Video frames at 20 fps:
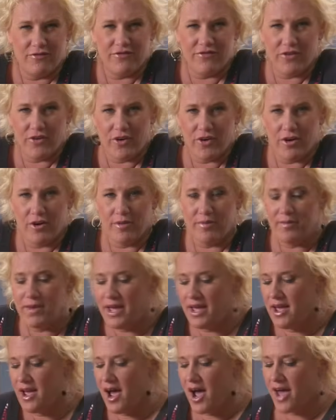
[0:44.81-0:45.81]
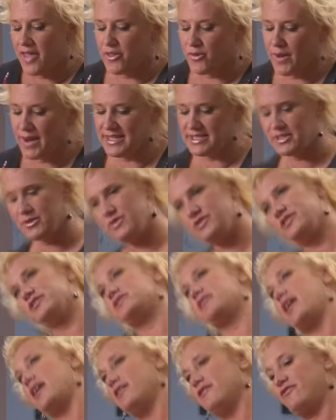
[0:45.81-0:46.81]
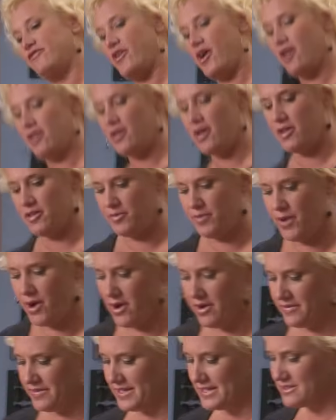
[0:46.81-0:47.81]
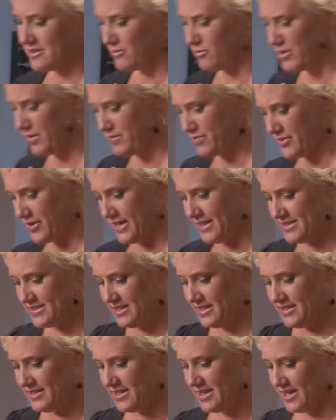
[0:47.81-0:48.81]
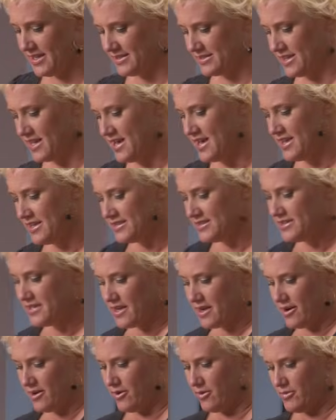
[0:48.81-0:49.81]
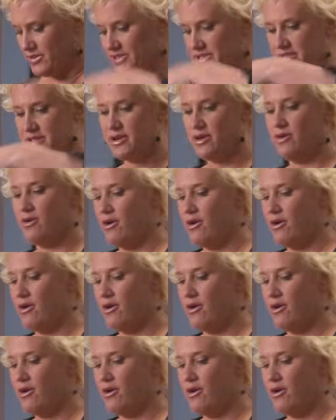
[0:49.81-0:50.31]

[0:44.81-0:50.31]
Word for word: firm. Otherwise, it would just kind of fall all apart. That's what braising does. So we just go